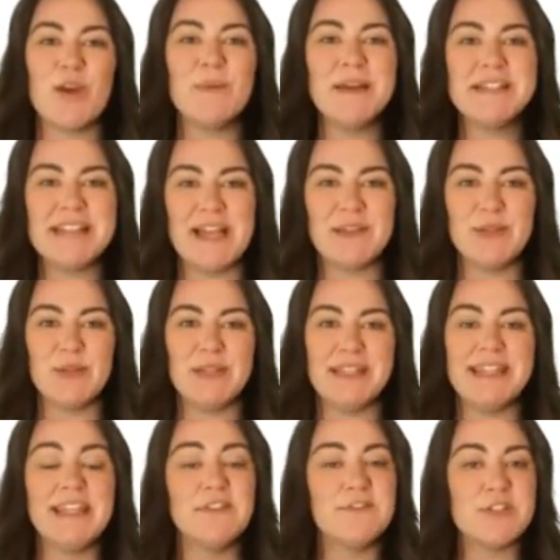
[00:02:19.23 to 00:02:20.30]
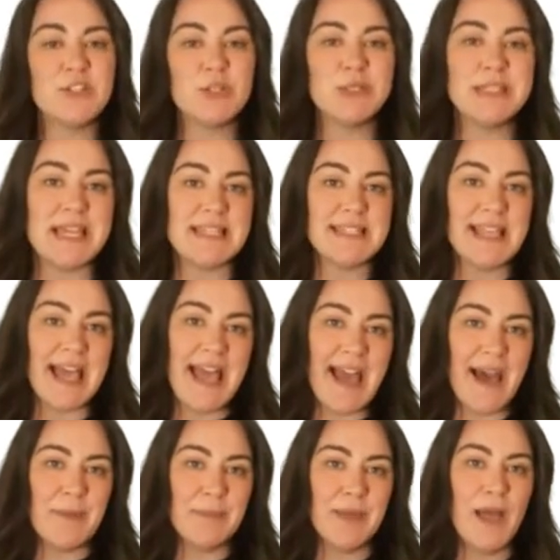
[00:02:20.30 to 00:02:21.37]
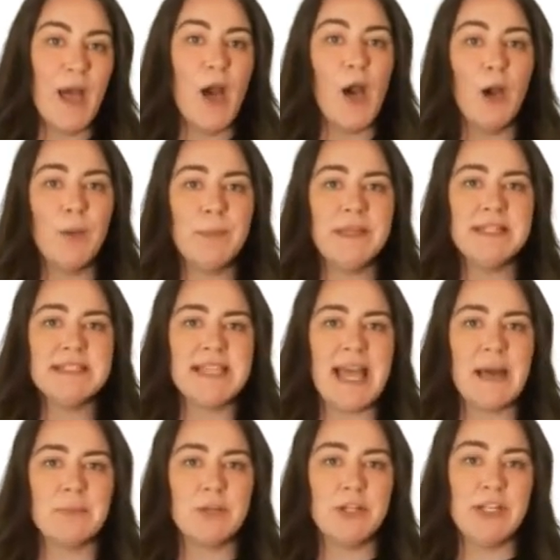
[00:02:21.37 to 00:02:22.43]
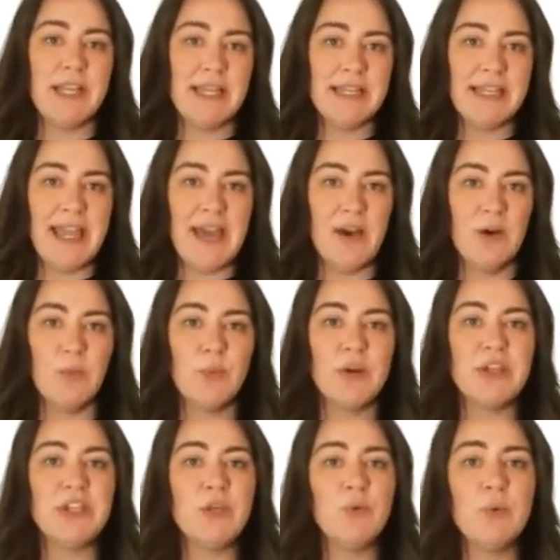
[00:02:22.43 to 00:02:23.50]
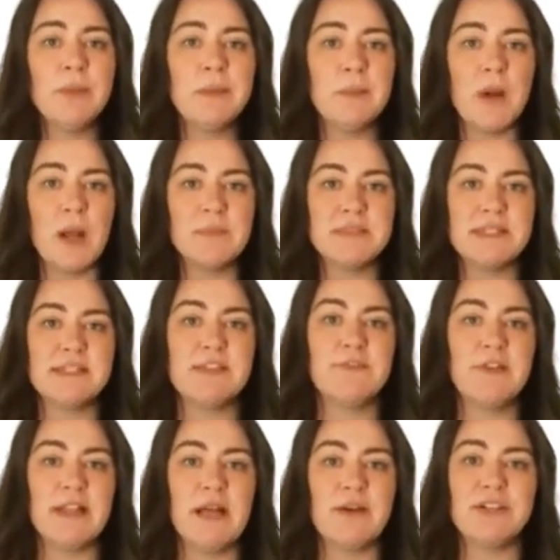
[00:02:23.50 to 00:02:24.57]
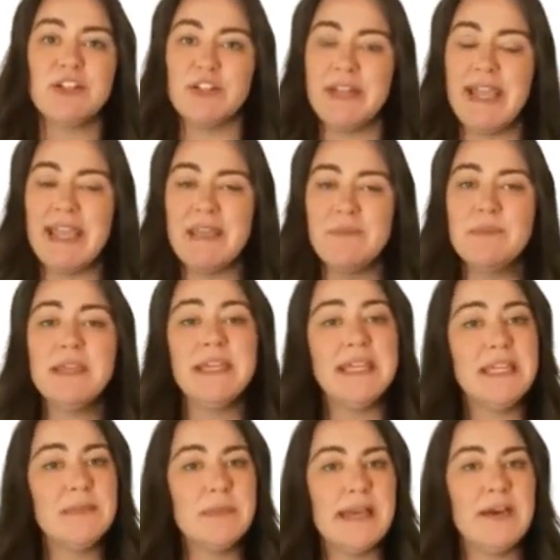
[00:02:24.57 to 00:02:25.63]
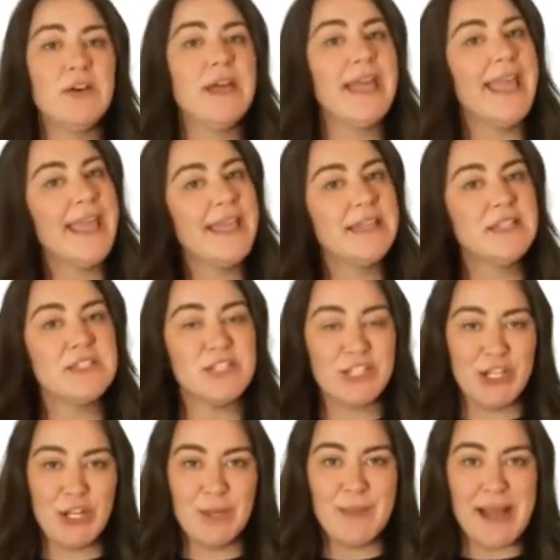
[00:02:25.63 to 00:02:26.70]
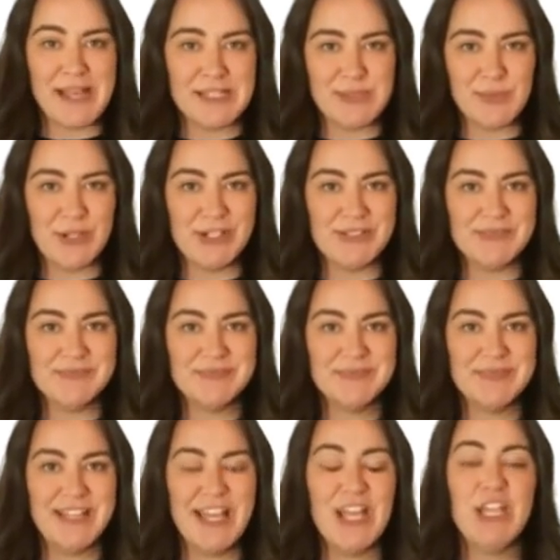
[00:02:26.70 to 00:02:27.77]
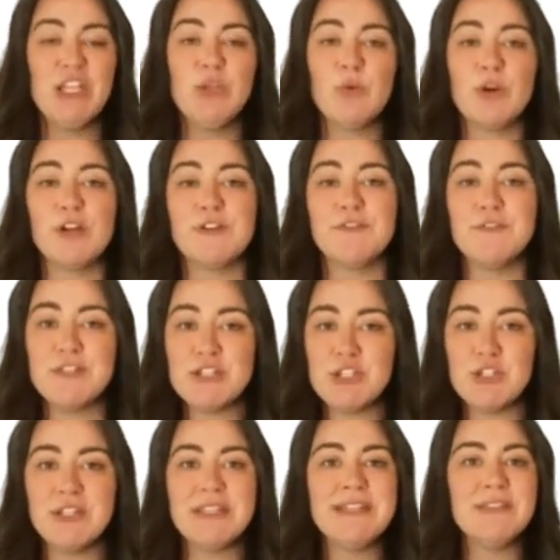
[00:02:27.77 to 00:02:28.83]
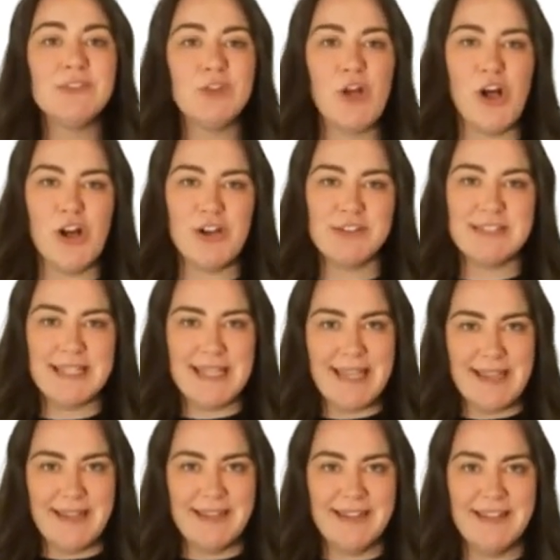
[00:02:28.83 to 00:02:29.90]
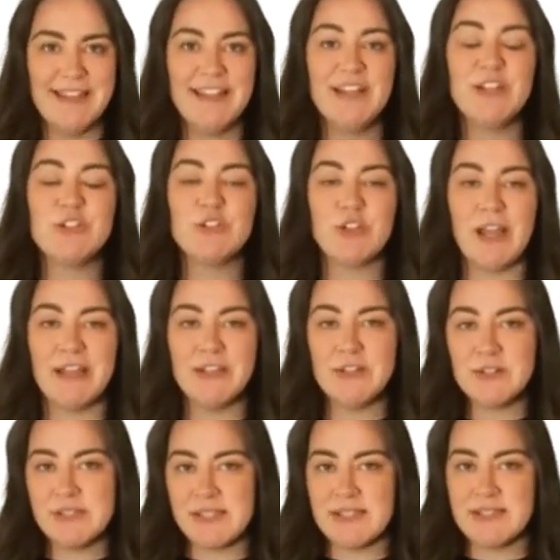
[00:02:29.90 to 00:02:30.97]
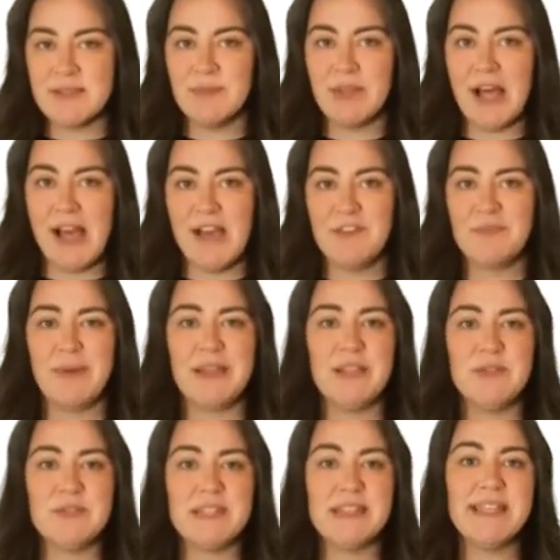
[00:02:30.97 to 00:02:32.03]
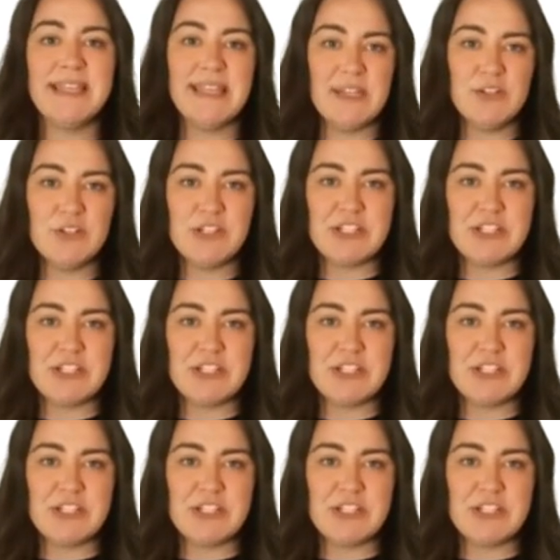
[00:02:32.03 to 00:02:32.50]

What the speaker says: by downloading the official Tesla app. Open and tap Create Account, where you will be prompted to fill out your name, email, and a secure password. You are officially logged in. Track your system live by using the Energy